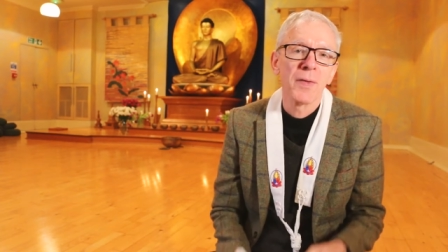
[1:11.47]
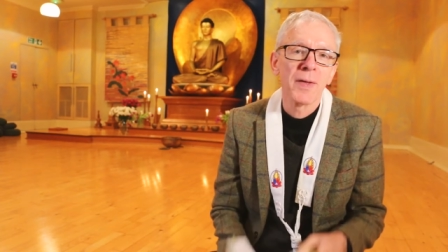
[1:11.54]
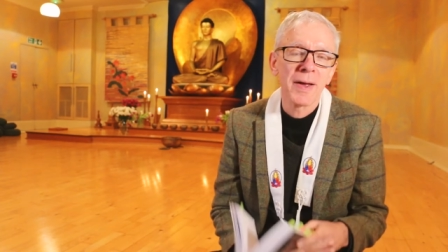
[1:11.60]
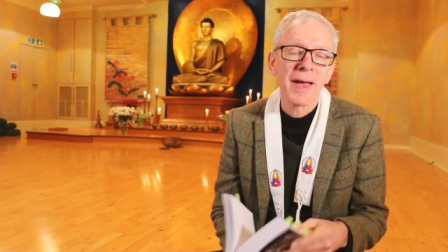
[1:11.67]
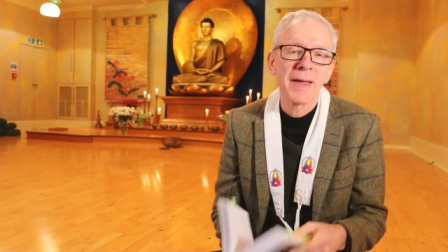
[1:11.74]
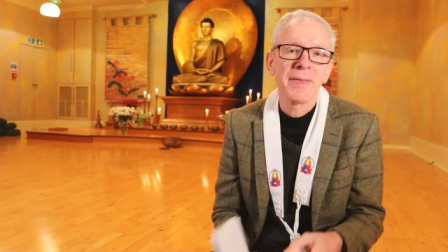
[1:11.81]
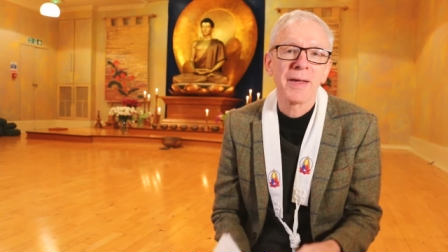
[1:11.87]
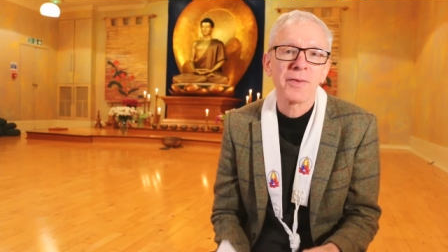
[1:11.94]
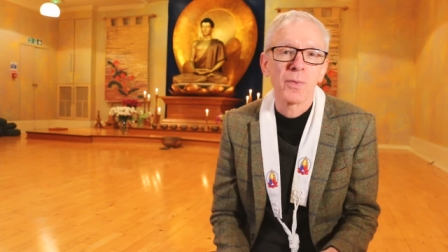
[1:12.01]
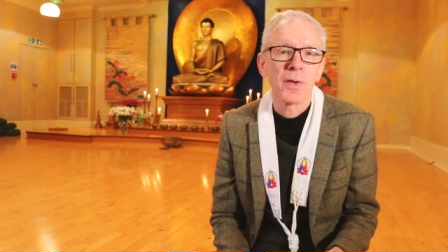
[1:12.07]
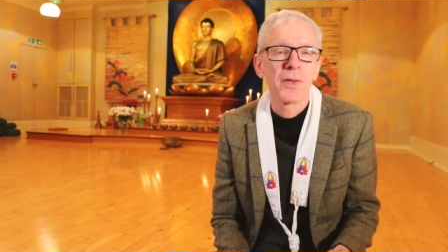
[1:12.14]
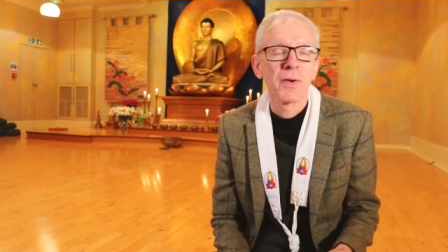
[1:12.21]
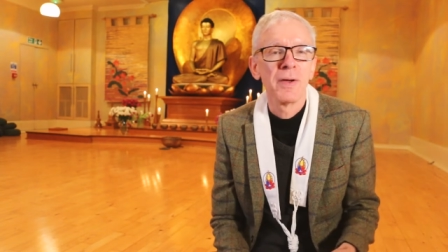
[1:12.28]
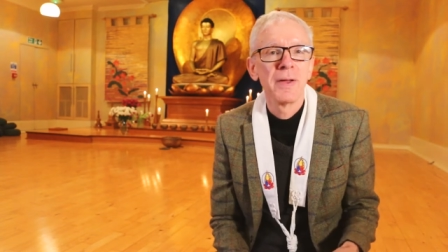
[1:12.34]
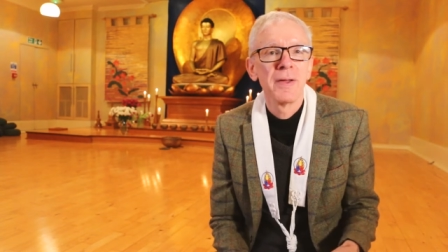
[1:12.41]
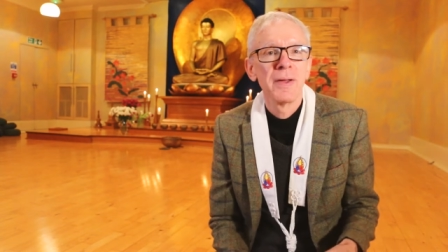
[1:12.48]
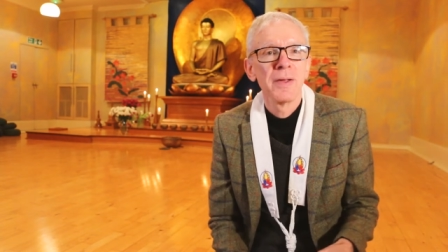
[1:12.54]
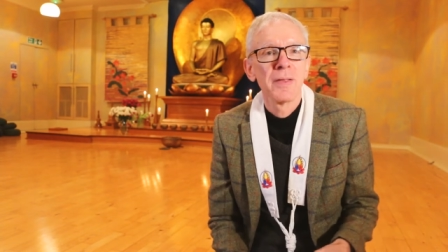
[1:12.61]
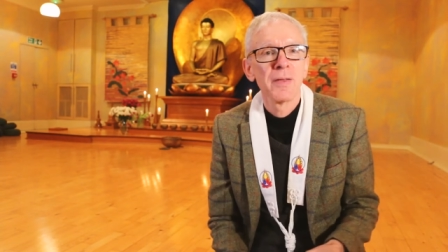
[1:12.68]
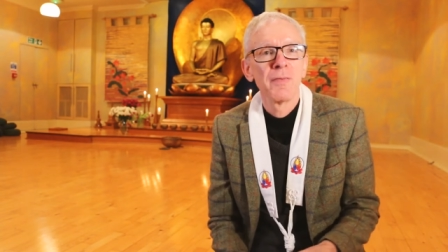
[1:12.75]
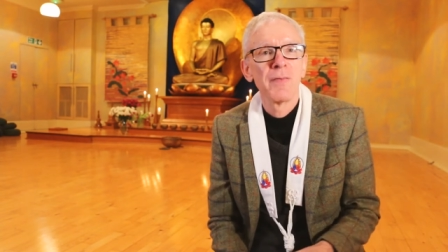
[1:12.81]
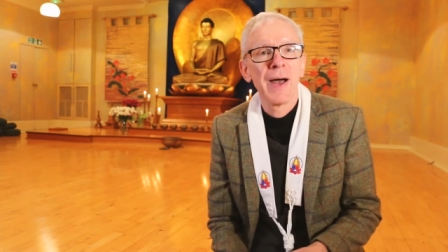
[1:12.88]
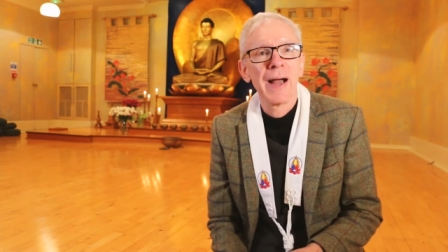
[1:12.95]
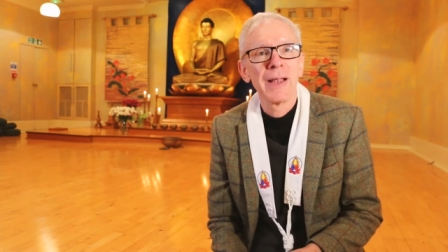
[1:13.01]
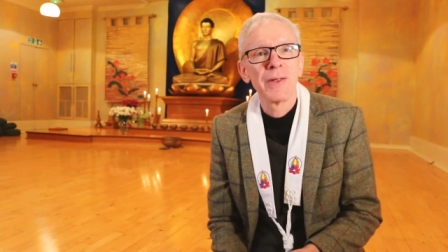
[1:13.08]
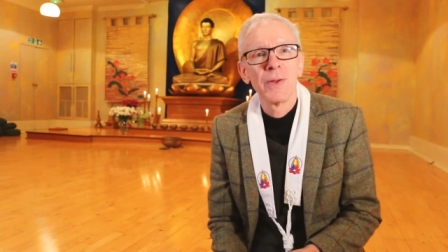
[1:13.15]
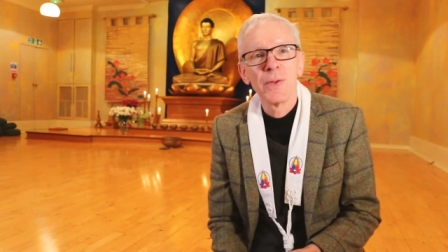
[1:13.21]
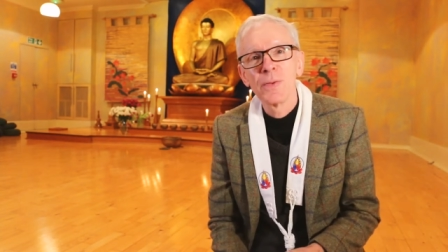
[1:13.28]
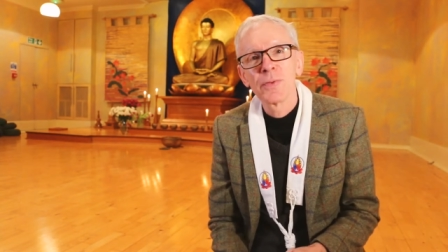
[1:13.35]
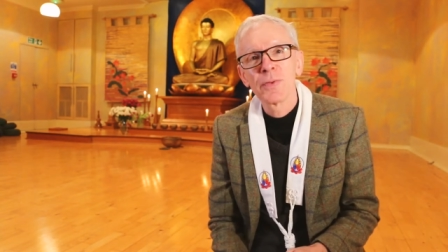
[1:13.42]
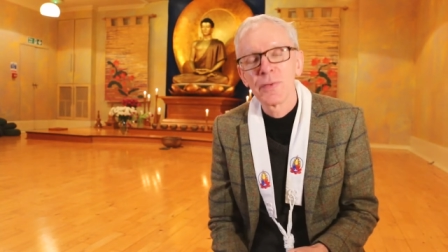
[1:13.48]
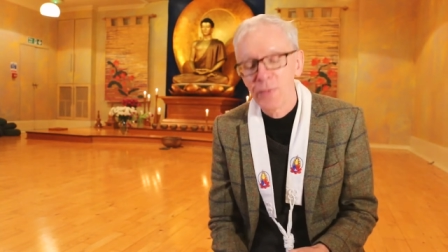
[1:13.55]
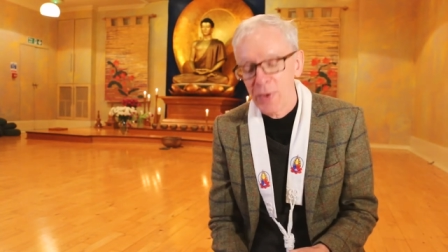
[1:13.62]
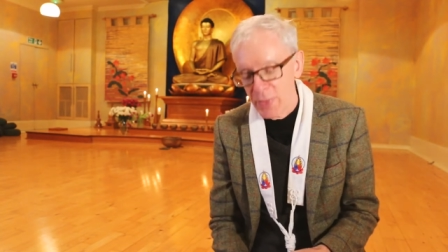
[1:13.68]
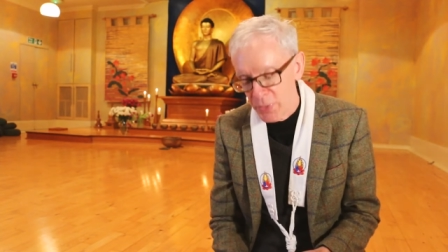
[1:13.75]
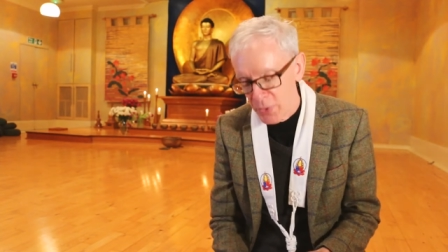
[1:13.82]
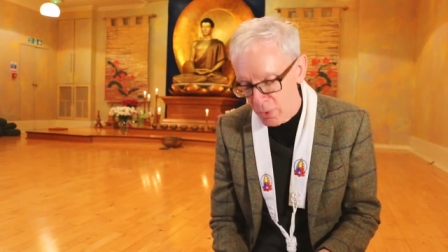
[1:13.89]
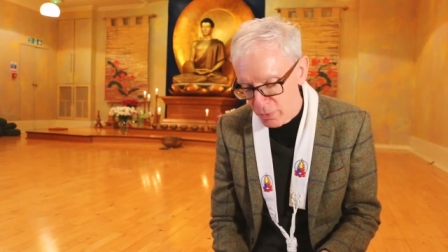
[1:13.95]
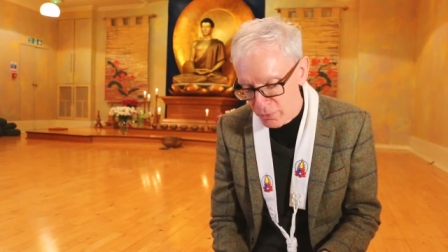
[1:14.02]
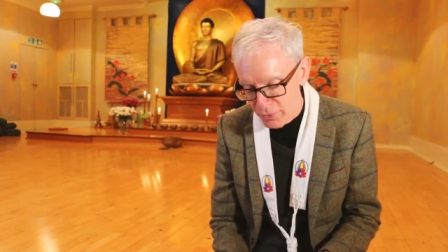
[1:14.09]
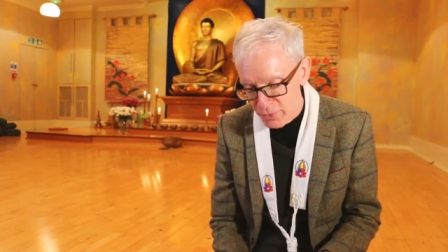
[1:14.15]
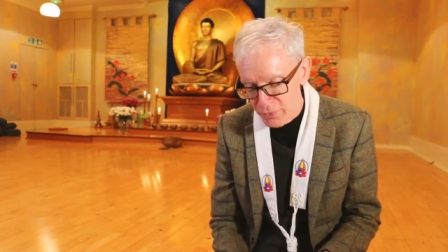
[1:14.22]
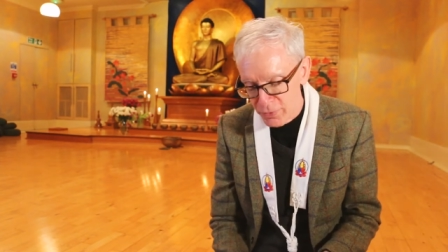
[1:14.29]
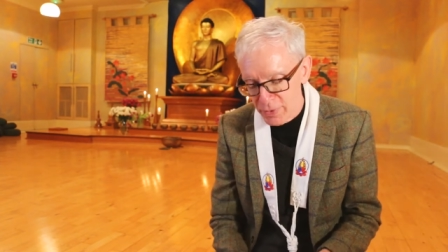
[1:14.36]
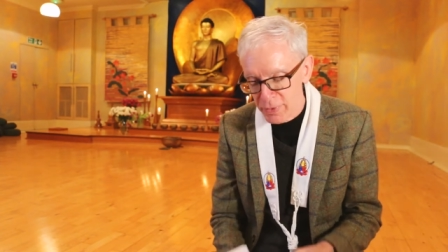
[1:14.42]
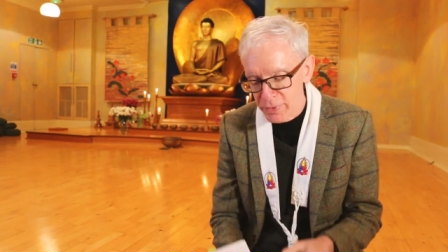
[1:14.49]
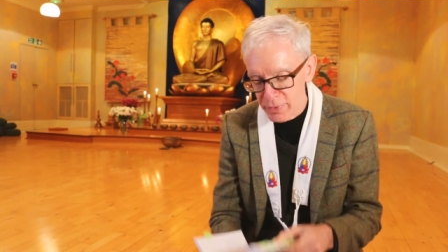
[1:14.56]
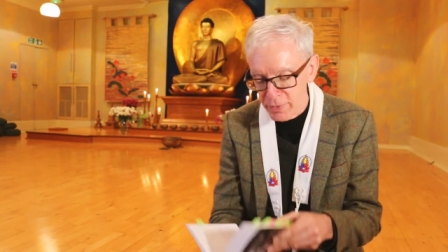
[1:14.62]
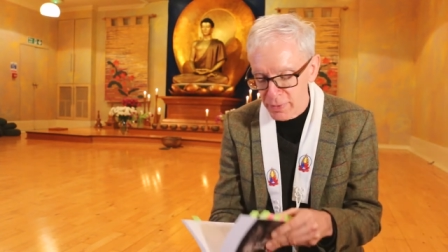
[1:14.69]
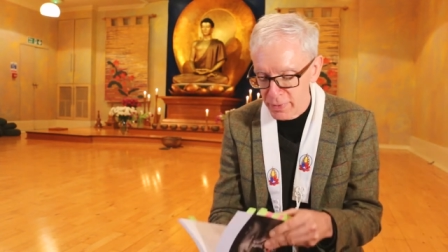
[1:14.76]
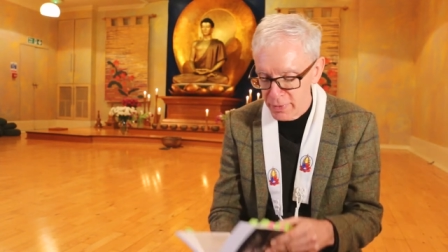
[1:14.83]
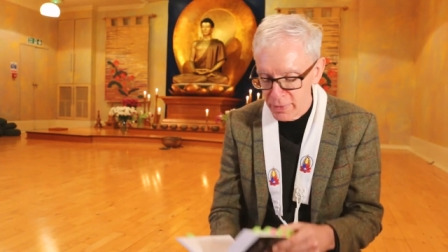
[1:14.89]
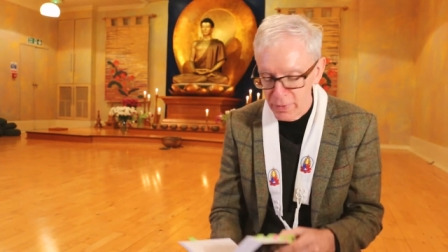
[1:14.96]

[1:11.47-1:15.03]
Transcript: And again, that's one of the values of anthologies. You can just